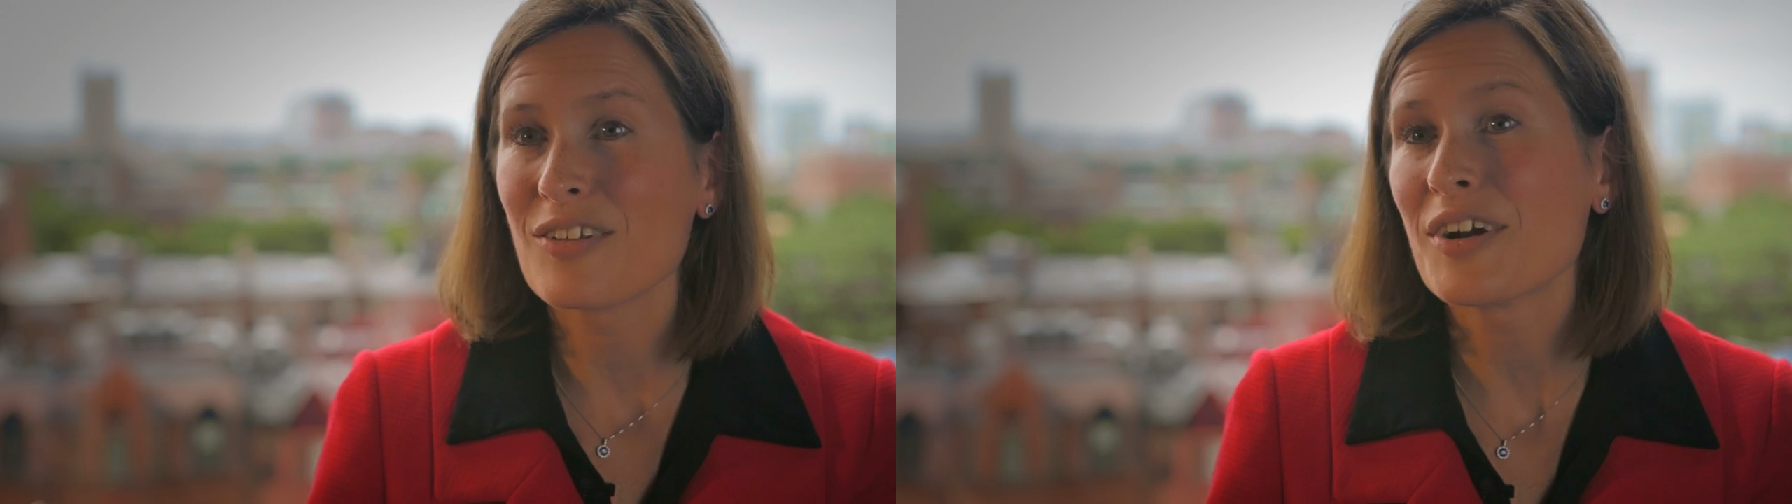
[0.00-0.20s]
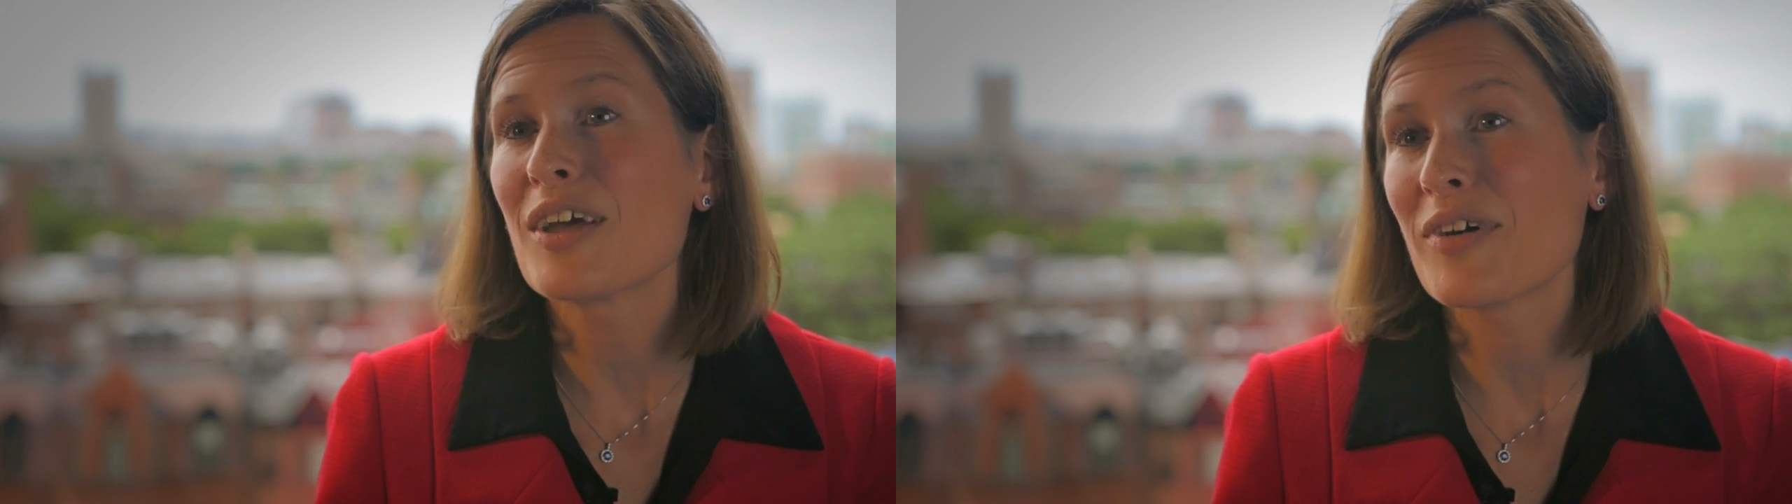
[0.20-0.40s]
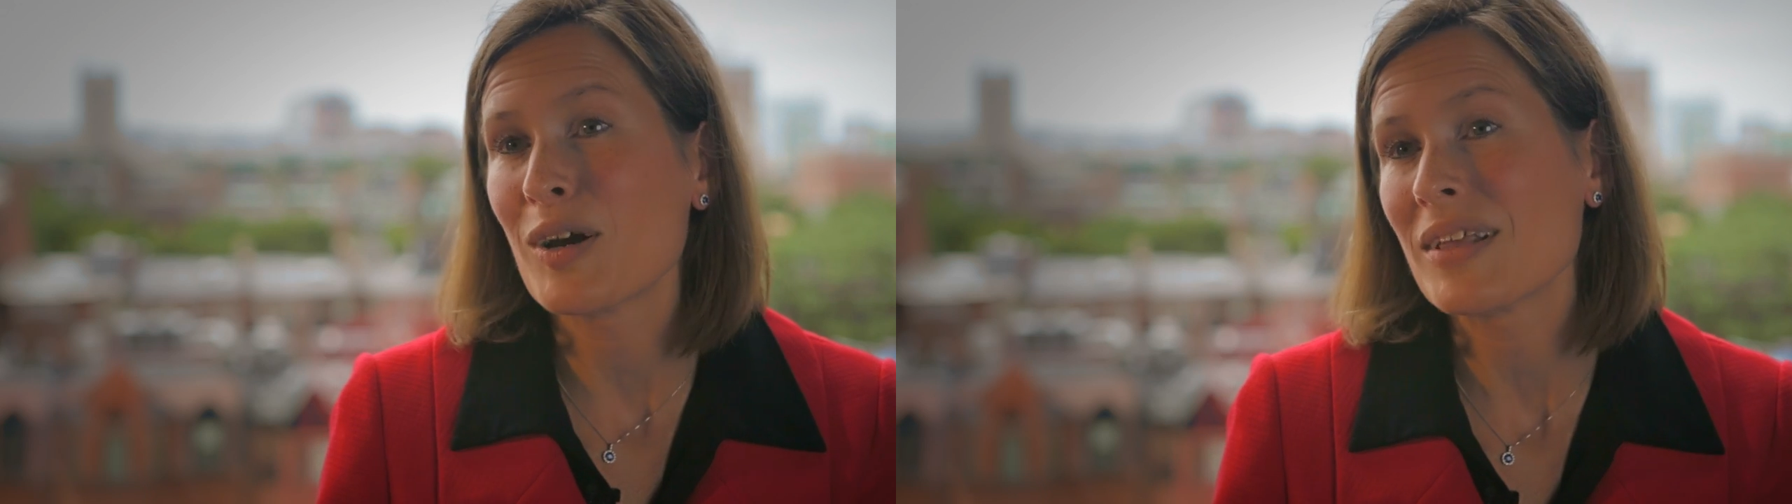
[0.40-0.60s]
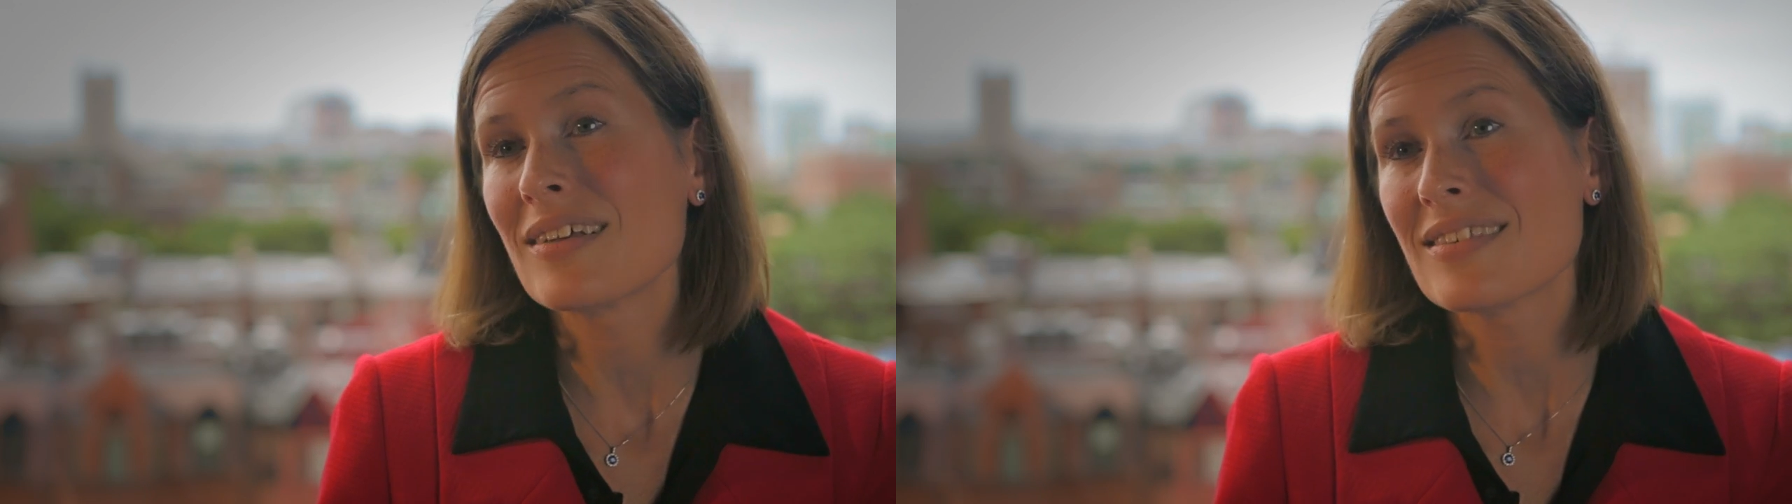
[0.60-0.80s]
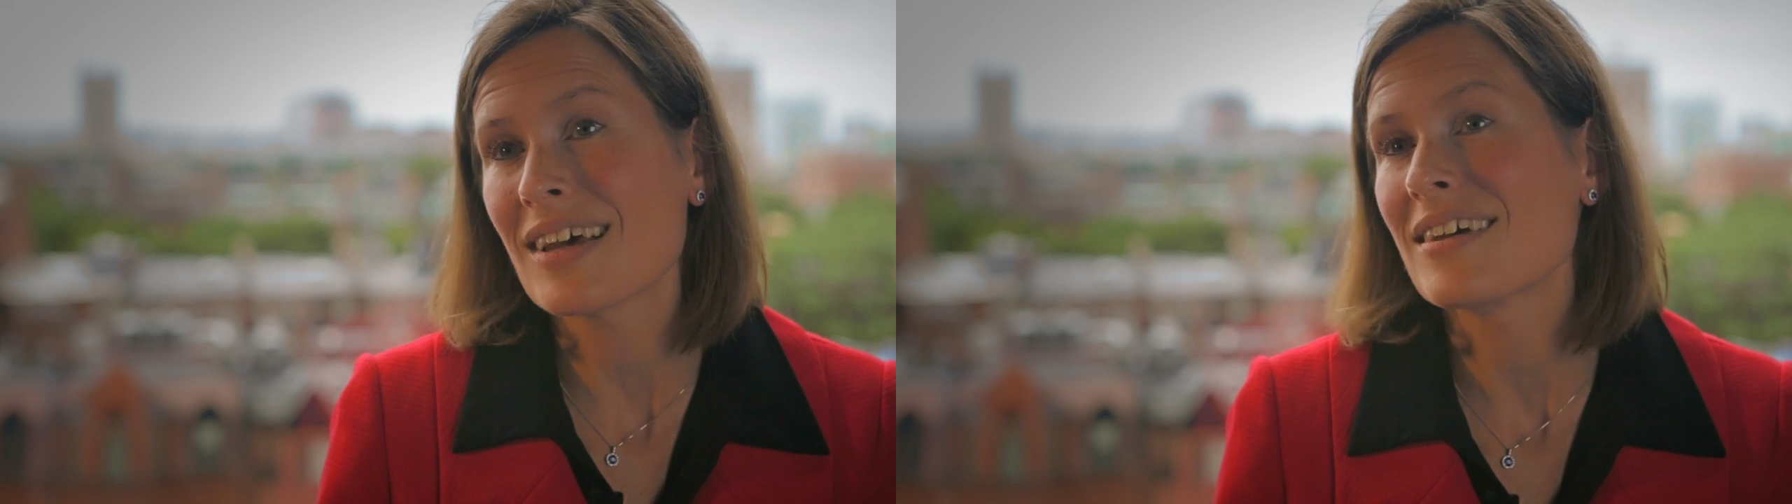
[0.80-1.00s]
a learning
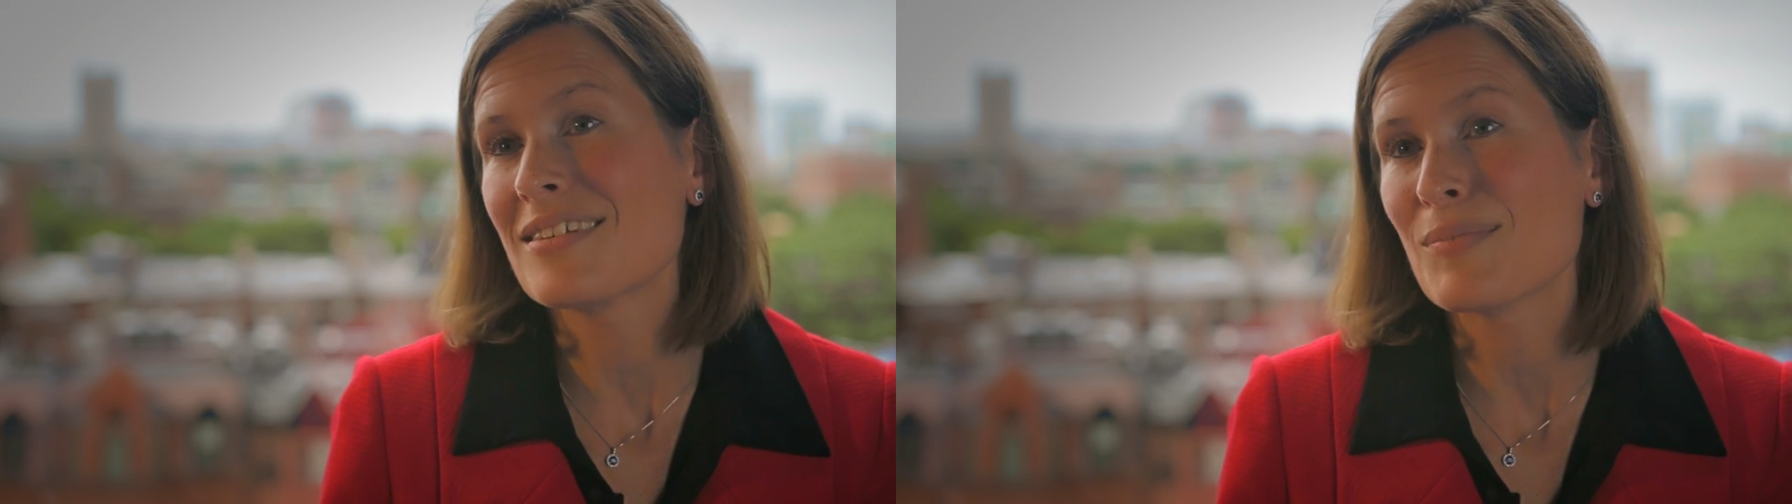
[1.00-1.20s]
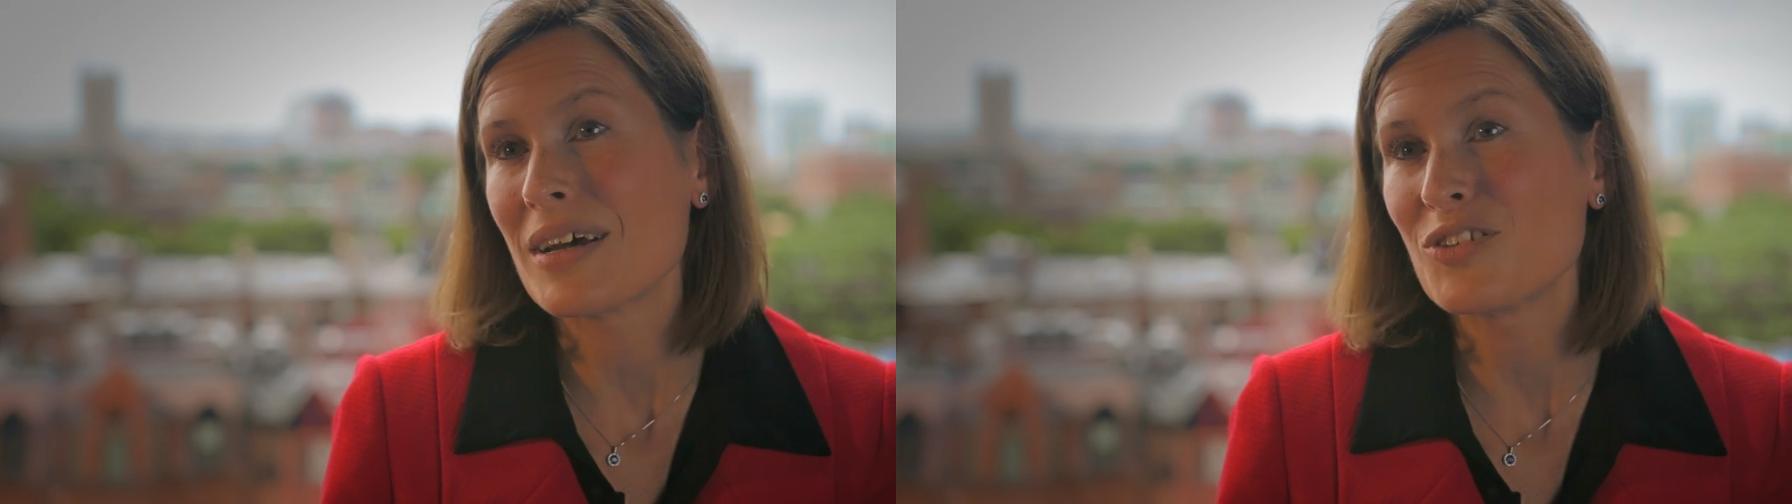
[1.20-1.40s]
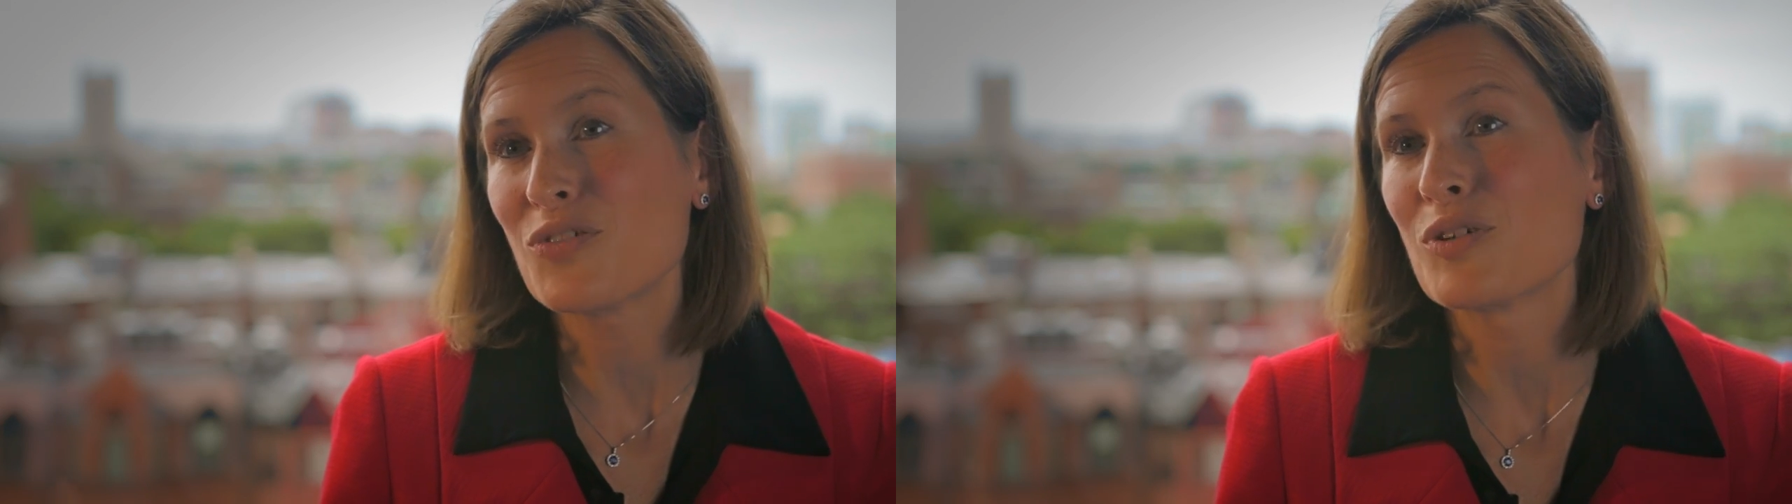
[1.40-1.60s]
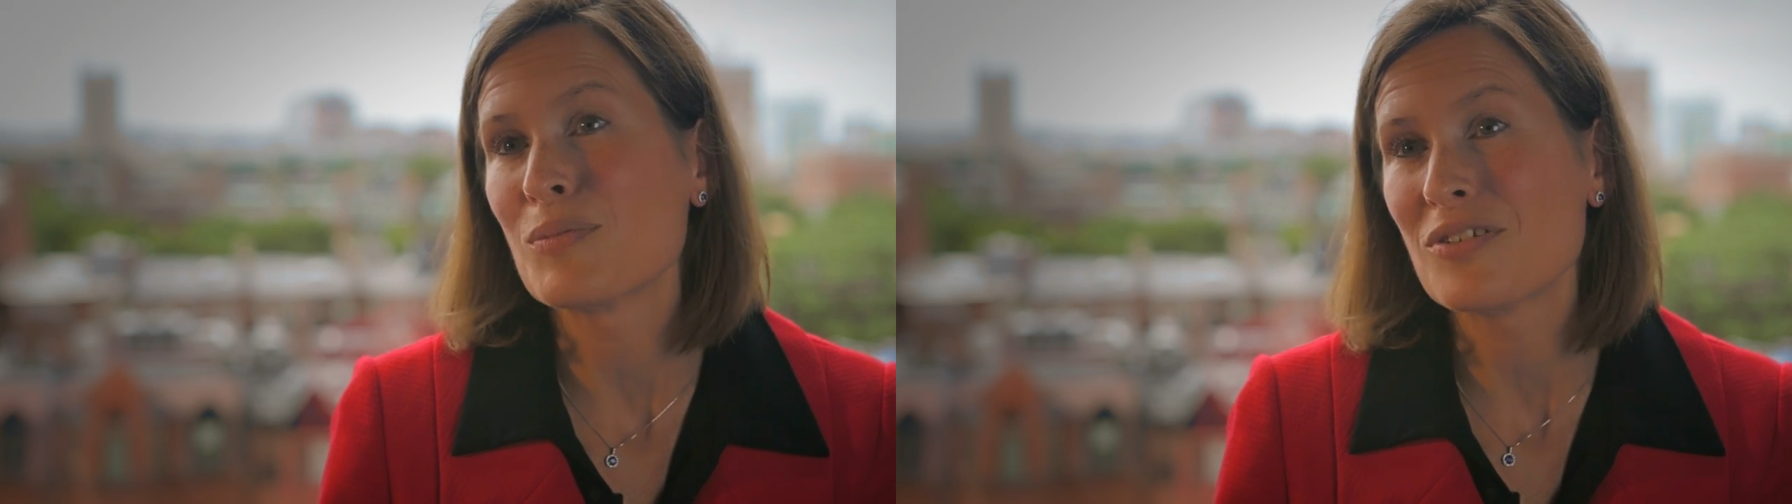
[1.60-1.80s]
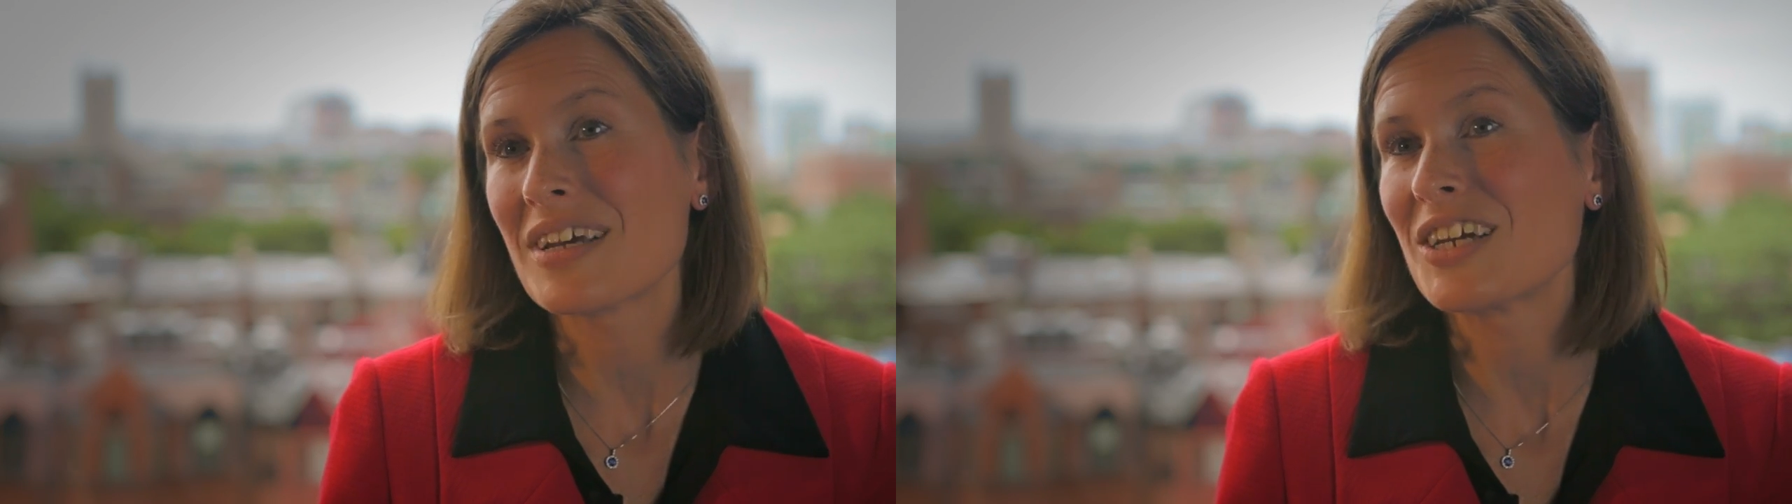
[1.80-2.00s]
environment that's customized for
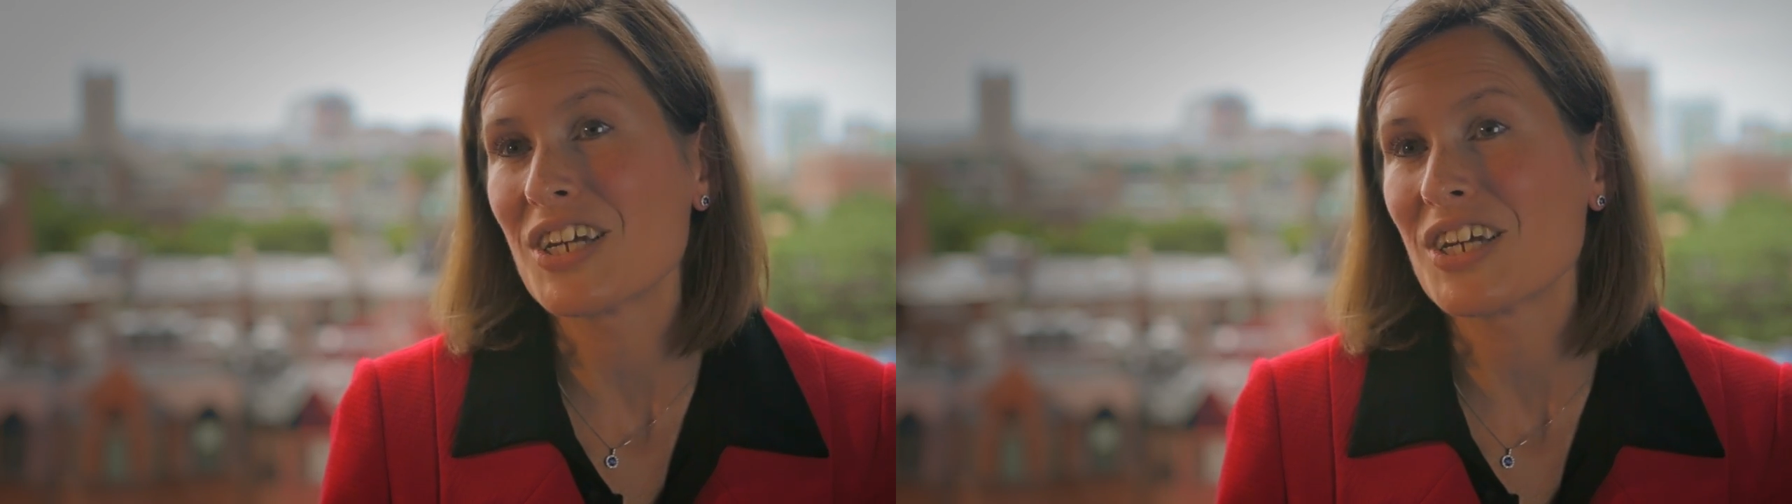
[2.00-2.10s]
music